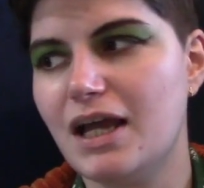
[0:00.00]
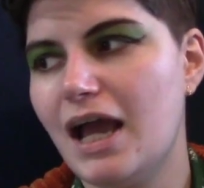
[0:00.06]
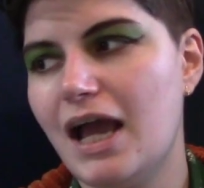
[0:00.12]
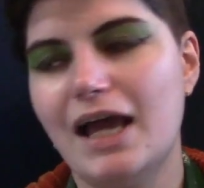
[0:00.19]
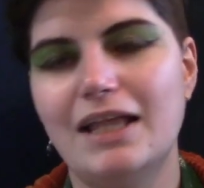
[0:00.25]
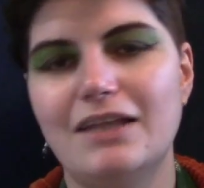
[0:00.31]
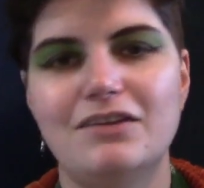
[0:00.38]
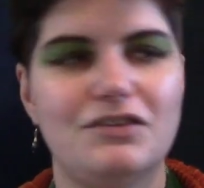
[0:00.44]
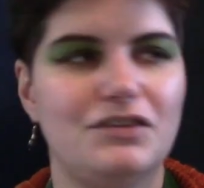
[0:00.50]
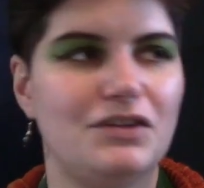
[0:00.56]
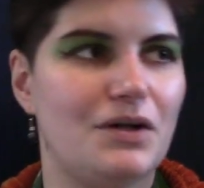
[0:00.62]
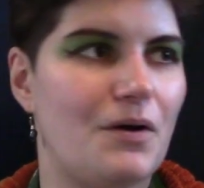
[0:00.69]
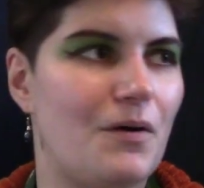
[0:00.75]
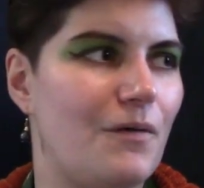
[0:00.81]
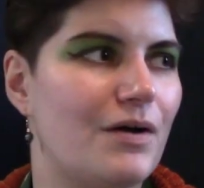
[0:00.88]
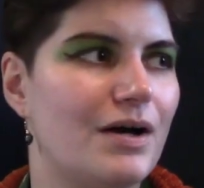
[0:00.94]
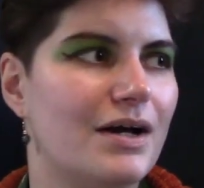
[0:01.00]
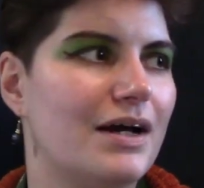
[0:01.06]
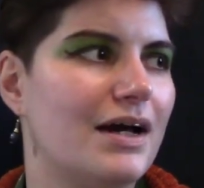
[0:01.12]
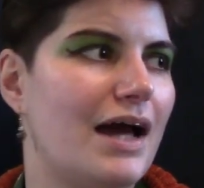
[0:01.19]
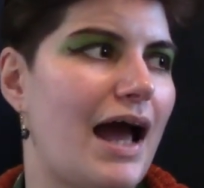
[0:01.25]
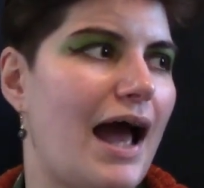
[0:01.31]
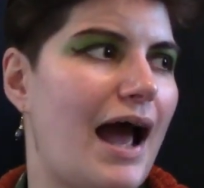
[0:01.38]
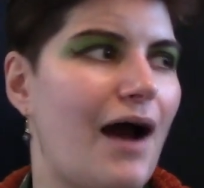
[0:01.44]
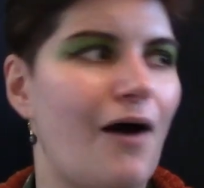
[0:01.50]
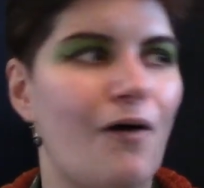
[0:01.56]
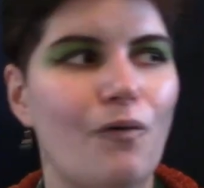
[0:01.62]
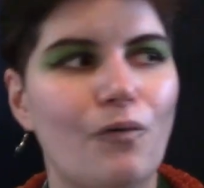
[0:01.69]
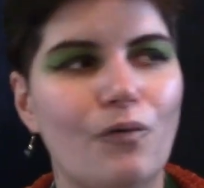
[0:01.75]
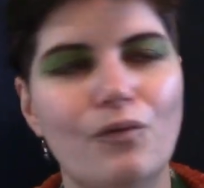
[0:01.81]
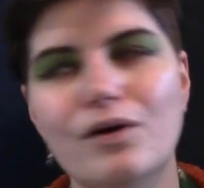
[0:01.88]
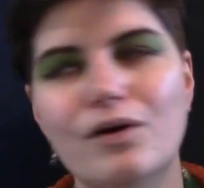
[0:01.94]
and, you know,
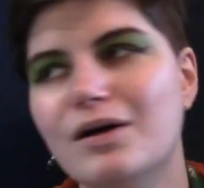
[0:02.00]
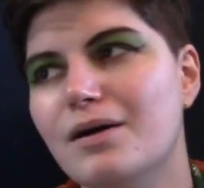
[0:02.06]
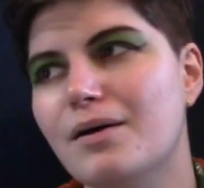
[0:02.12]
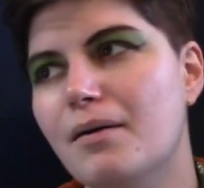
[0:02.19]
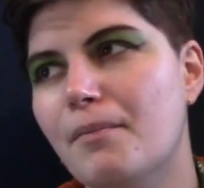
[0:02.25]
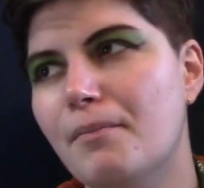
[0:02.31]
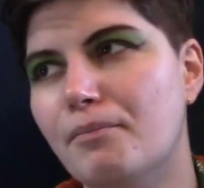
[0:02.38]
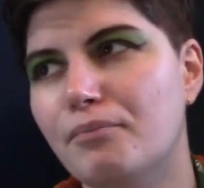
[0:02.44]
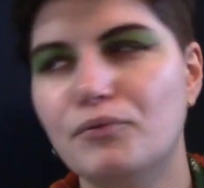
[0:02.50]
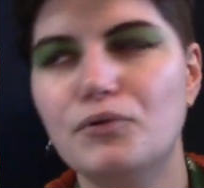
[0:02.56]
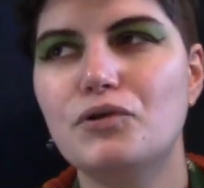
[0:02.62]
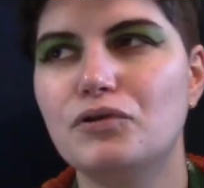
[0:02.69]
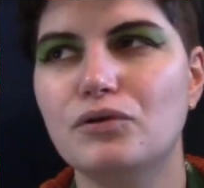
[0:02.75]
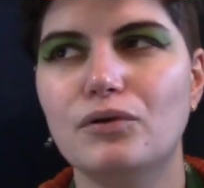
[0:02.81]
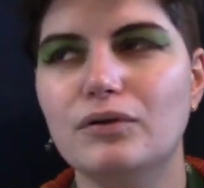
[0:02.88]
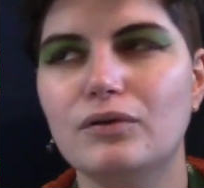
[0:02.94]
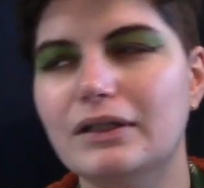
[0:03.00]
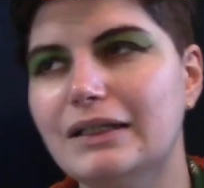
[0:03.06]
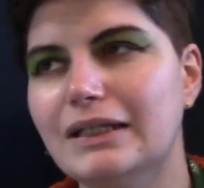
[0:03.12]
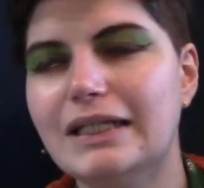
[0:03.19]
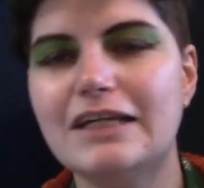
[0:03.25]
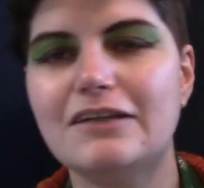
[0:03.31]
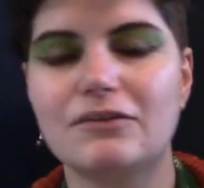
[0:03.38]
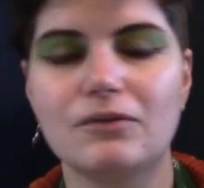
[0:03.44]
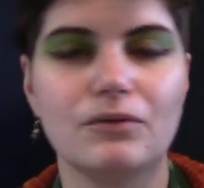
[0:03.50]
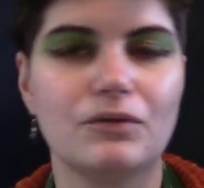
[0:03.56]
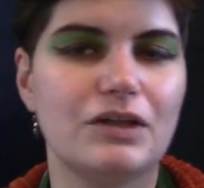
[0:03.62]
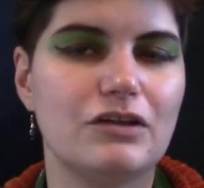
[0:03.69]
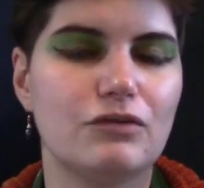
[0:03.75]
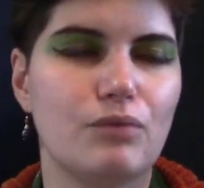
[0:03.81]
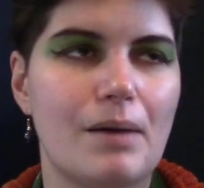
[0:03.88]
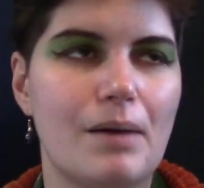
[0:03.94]
how brutal and lethal
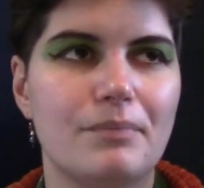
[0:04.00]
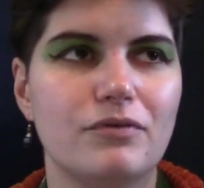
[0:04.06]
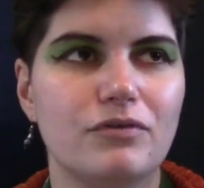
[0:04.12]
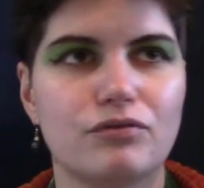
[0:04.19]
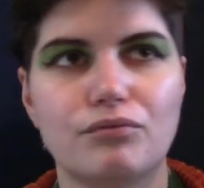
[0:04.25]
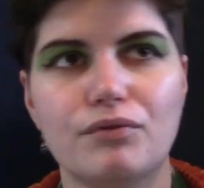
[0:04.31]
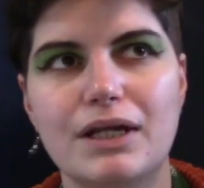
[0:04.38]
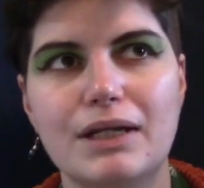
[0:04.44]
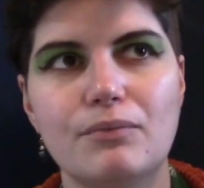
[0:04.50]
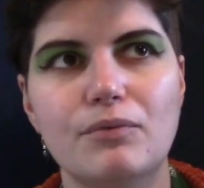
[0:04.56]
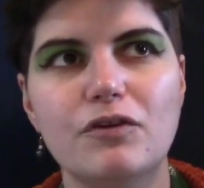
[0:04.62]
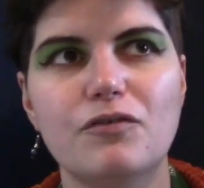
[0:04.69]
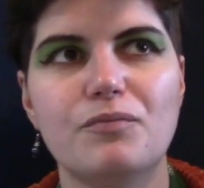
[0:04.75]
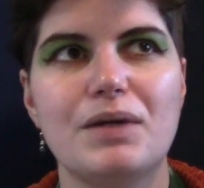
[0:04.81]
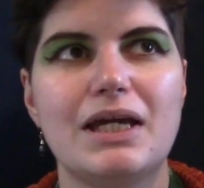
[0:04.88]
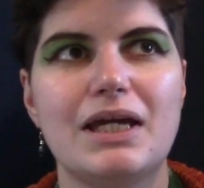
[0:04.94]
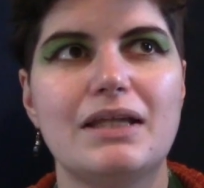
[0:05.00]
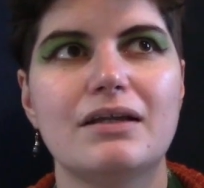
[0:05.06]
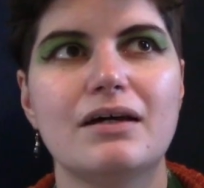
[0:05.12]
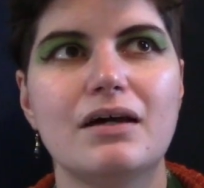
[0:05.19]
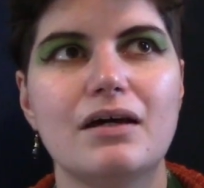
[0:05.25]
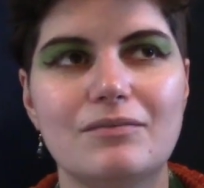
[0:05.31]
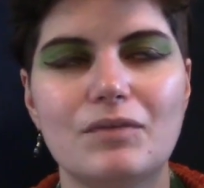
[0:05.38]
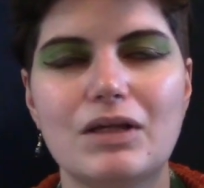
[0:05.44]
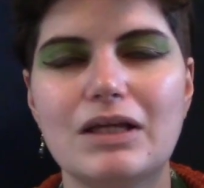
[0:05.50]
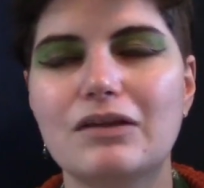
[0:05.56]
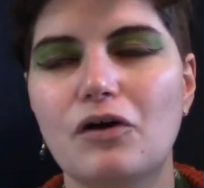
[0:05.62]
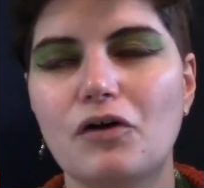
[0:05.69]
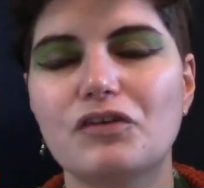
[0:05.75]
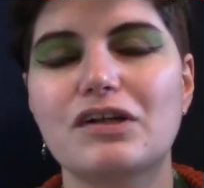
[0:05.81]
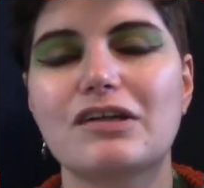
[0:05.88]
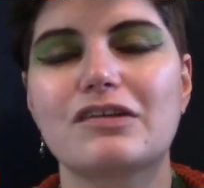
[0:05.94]
these weapons really would have been. In the
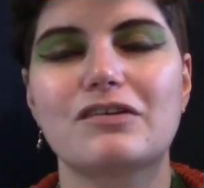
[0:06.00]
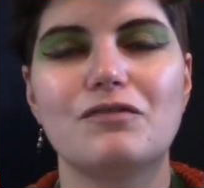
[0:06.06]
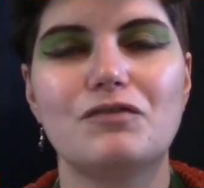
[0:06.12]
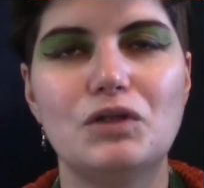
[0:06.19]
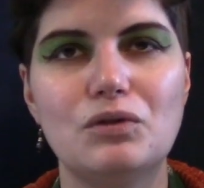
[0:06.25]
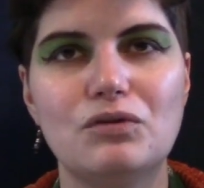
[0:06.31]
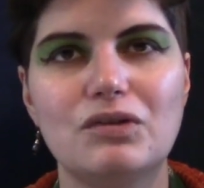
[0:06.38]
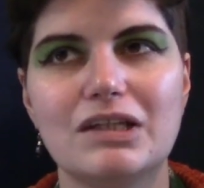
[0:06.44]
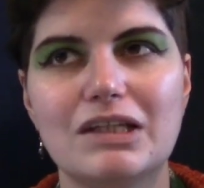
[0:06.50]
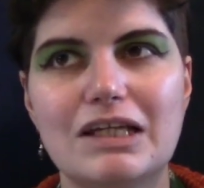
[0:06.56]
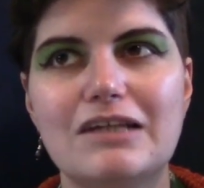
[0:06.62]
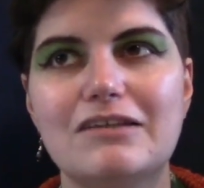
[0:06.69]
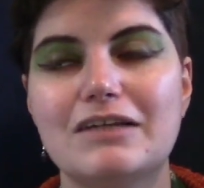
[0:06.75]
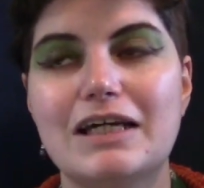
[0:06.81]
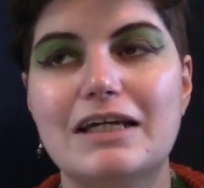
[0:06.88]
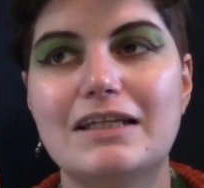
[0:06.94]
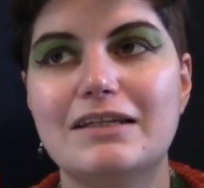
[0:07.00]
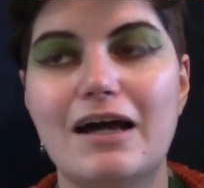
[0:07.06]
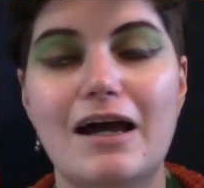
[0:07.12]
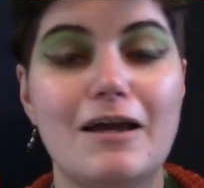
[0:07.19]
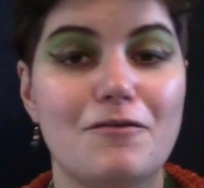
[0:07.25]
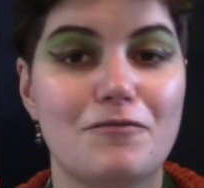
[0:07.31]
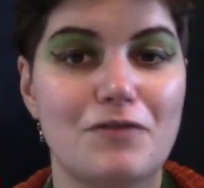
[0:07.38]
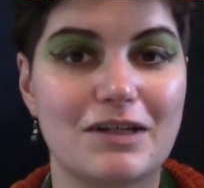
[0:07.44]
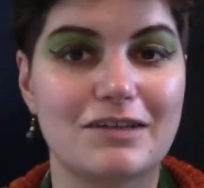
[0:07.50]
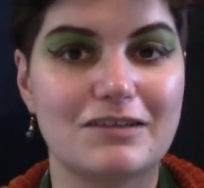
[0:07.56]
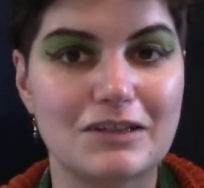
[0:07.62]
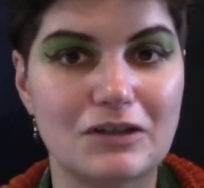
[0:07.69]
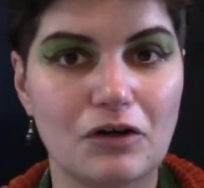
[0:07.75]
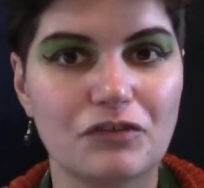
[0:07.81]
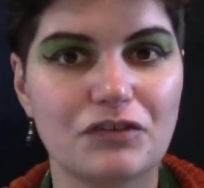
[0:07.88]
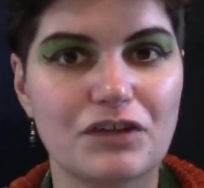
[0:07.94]
context of using these in a fantasy
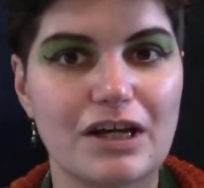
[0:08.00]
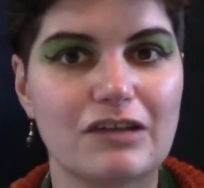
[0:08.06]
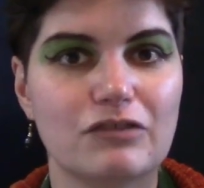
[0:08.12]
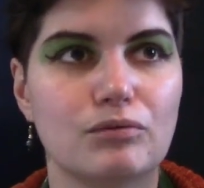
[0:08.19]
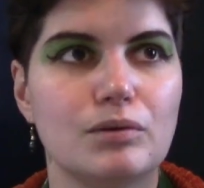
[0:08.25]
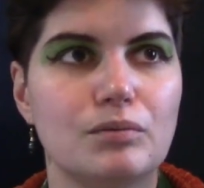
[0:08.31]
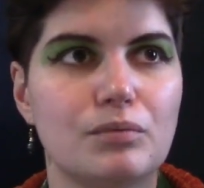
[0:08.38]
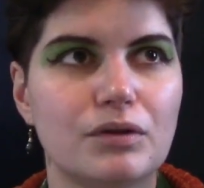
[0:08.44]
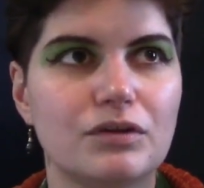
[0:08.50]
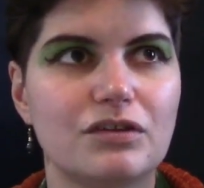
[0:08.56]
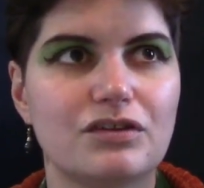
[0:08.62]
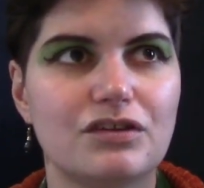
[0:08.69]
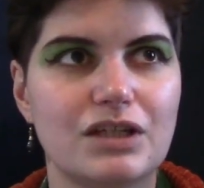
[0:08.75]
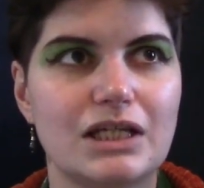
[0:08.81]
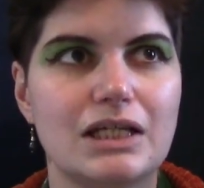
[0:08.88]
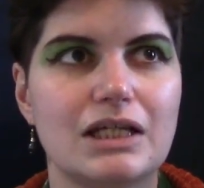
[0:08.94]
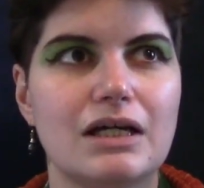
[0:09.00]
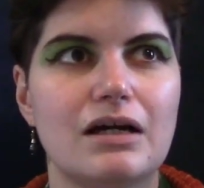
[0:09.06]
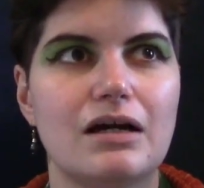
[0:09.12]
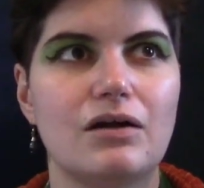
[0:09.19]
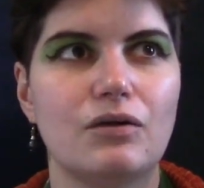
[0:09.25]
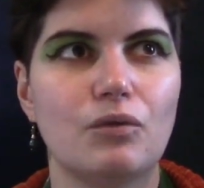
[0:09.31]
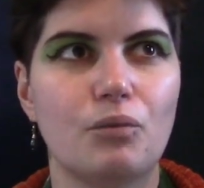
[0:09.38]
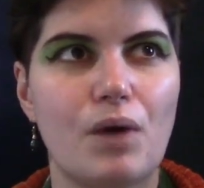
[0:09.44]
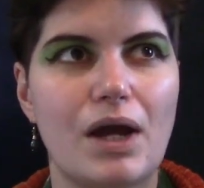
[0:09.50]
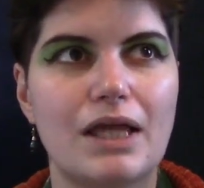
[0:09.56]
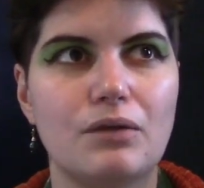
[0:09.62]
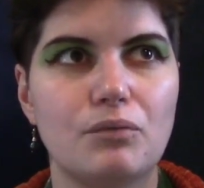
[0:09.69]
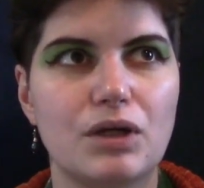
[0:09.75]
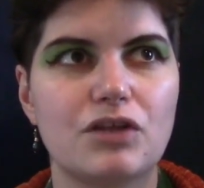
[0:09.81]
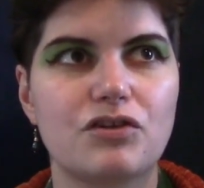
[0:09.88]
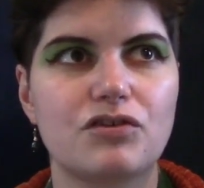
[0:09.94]
context, we want to see the way
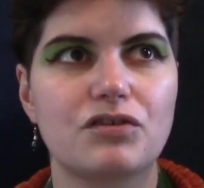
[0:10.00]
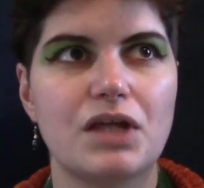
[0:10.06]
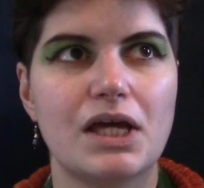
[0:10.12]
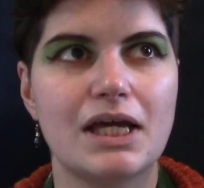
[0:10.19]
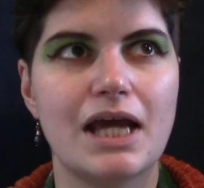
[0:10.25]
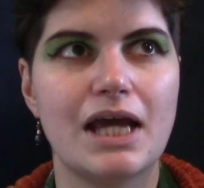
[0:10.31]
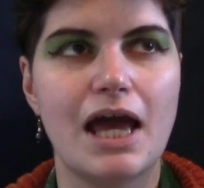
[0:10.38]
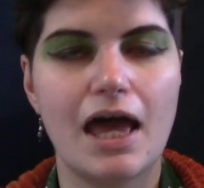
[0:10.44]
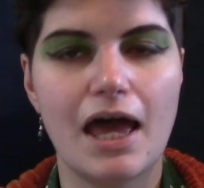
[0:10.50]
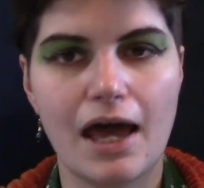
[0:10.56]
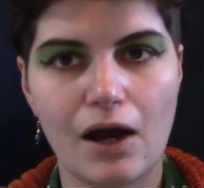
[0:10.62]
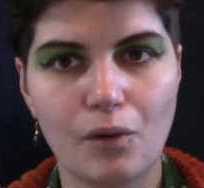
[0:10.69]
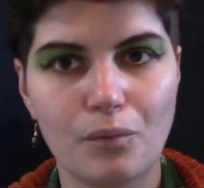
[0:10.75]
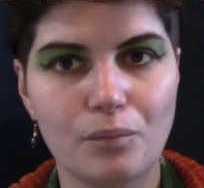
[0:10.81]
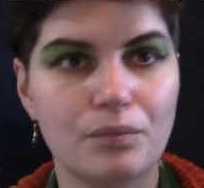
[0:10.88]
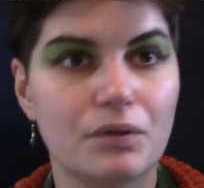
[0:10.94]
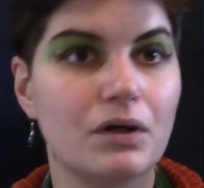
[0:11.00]
in which they help